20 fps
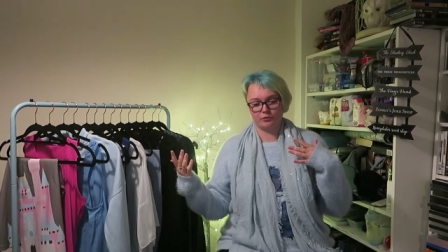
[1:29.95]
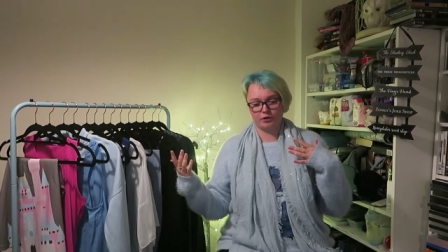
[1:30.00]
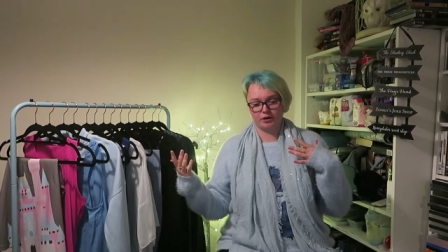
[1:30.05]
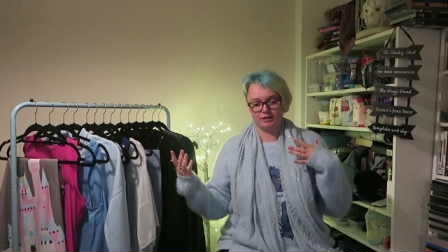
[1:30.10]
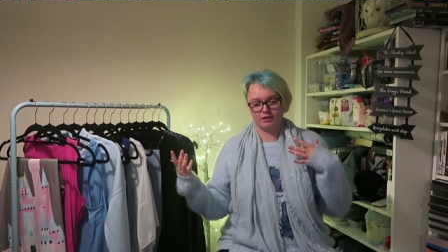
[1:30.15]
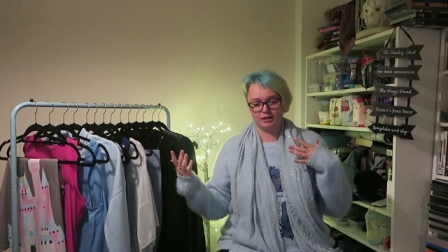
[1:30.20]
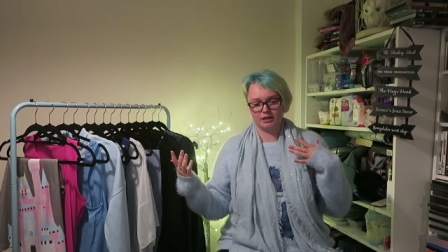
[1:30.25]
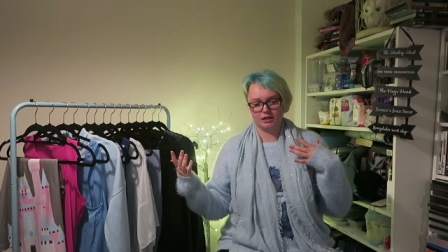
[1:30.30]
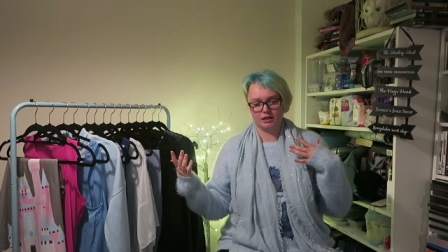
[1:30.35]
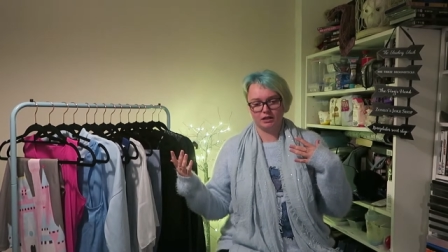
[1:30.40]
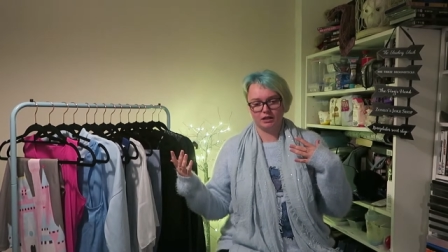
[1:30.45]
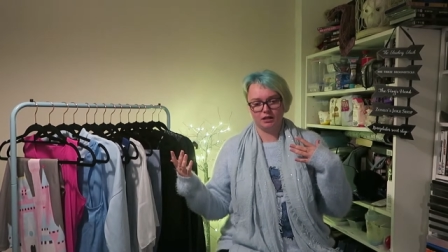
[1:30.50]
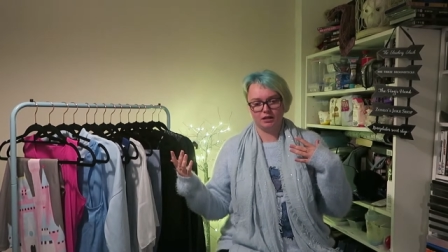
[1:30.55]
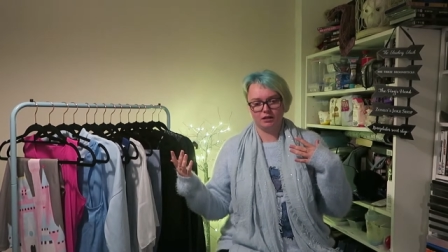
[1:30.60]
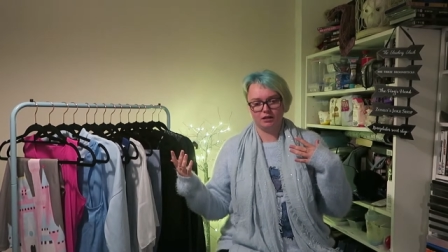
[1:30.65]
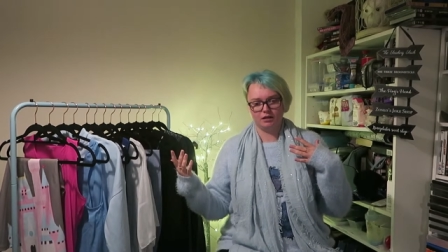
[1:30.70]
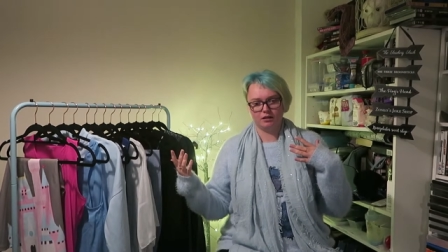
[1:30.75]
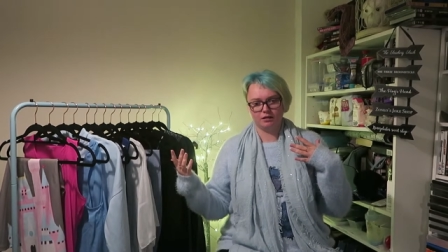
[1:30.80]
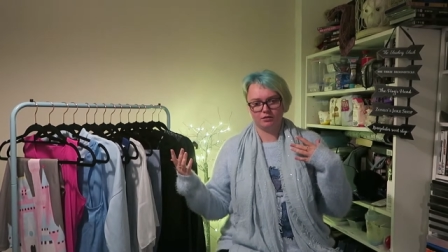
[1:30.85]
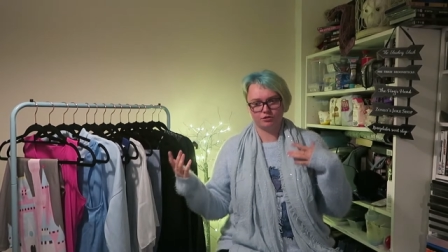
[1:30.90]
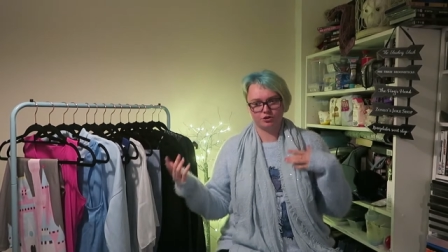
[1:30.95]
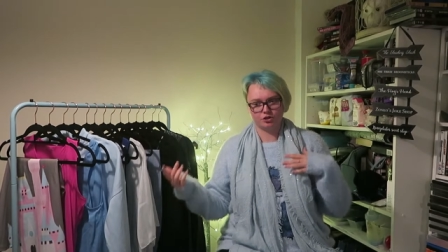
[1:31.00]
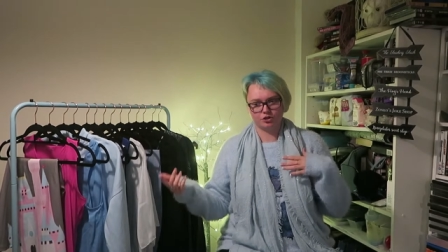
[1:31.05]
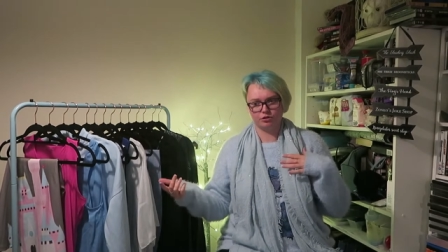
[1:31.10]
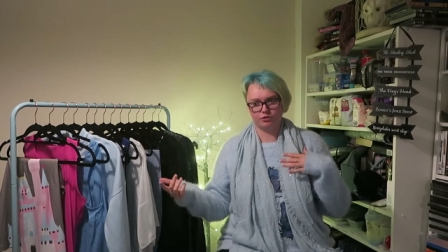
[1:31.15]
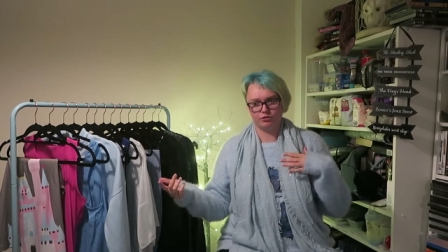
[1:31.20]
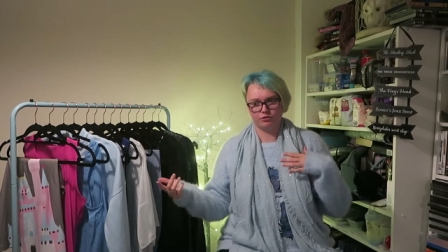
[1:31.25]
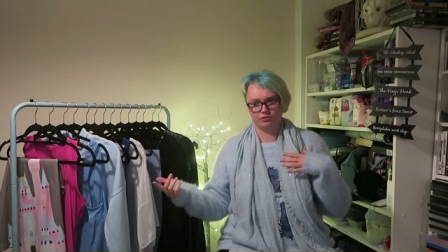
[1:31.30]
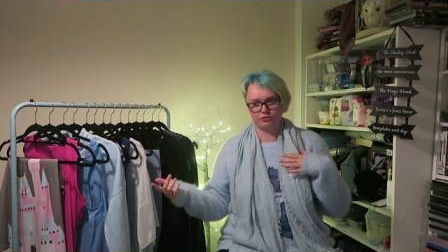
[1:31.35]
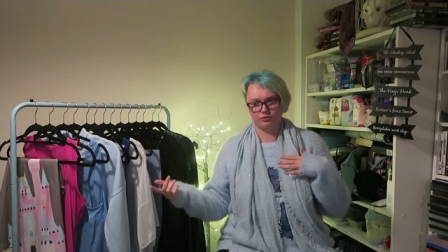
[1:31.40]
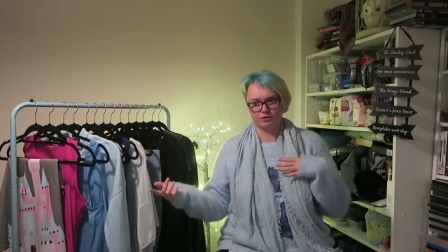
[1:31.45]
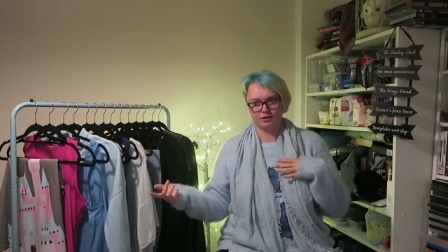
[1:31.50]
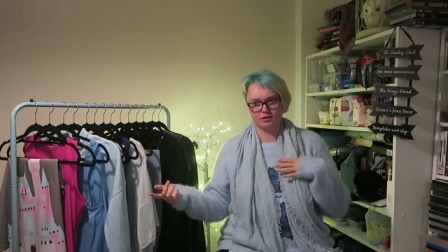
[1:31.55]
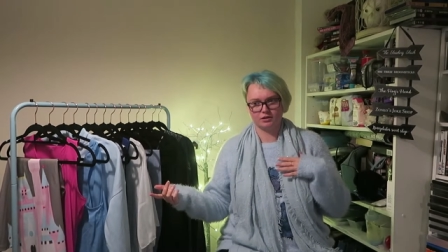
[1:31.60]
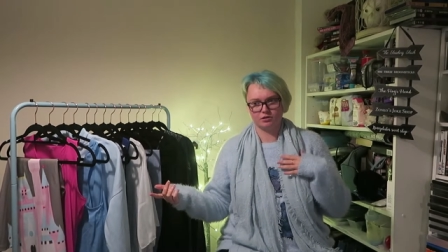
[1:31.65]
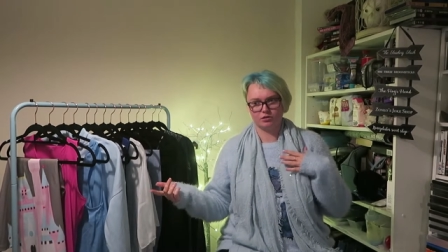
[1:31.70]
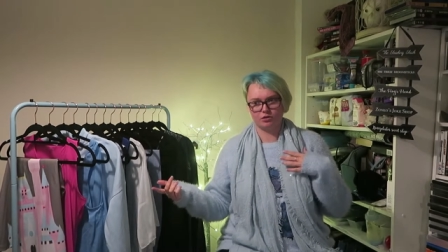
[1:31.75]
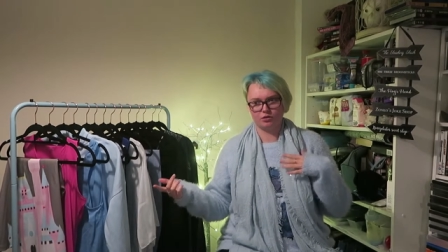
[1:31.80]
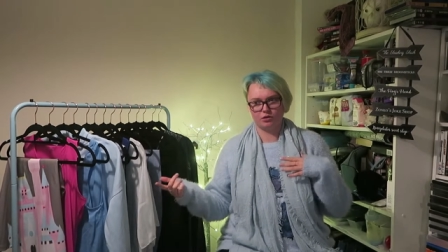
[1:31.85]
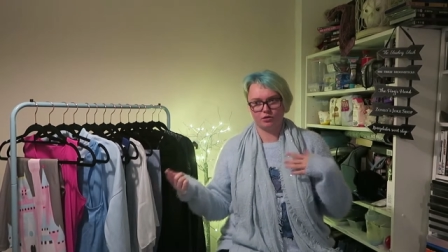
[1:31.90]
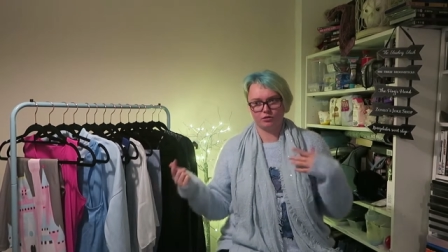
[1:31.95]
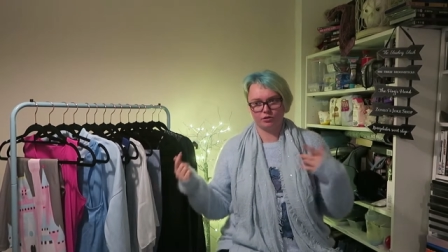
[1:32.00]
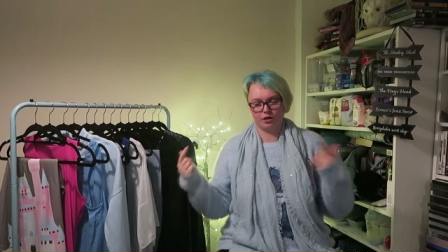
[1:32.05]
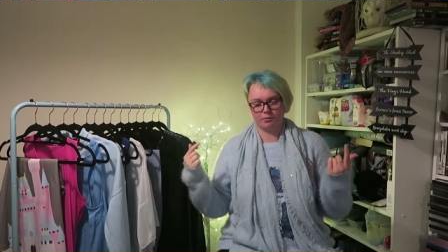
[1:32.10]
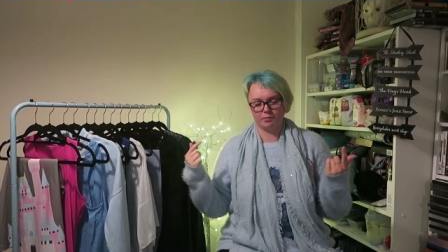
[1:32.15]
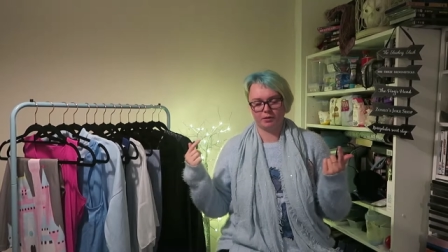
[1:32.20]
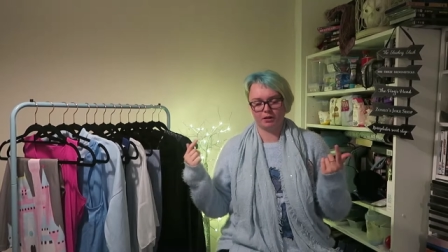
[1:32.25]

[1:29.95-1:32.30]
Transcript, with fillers: writing either soon or has gone up.